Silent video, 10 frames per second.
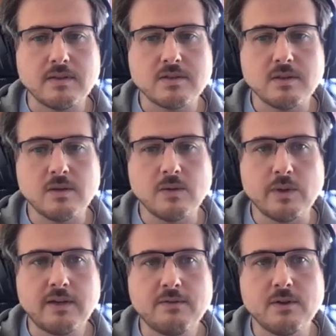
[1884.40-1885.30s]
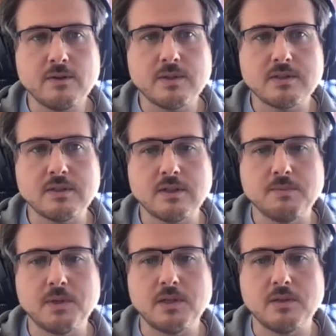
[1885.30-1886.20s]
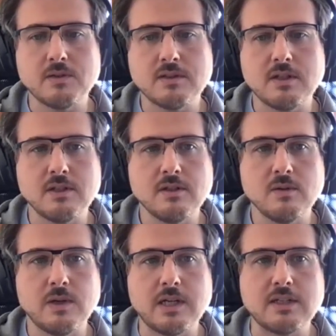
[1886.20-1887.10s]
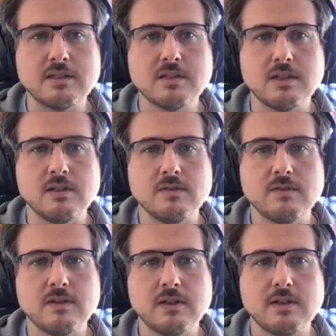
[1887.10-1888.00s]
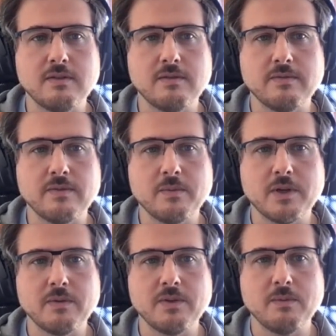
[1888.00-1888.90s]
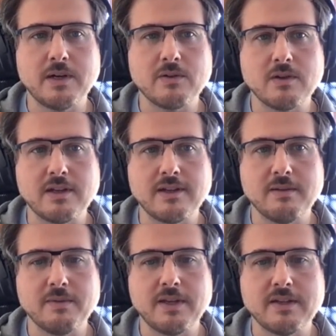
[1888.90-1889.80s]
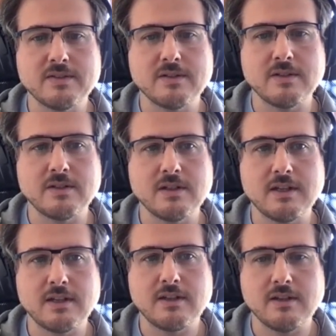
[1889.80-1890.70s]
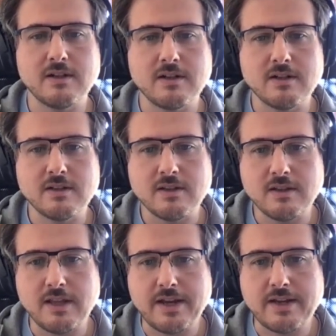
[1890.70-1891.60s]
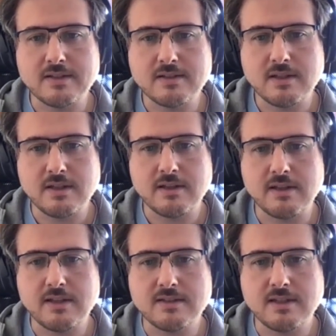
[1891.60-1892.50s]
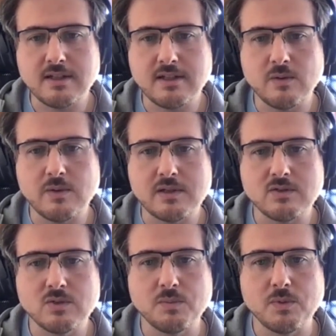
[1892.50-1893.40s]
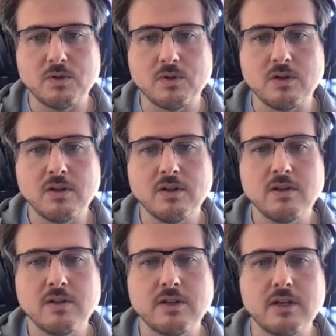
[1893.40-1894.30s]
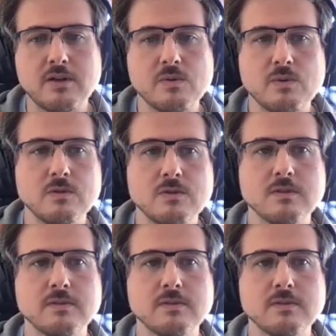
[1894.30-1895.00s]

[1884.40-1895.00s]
so we have one question about SentinelOne itself. Probably Marco can help me answer. And here they asked, does SentinelOne support YARA rules?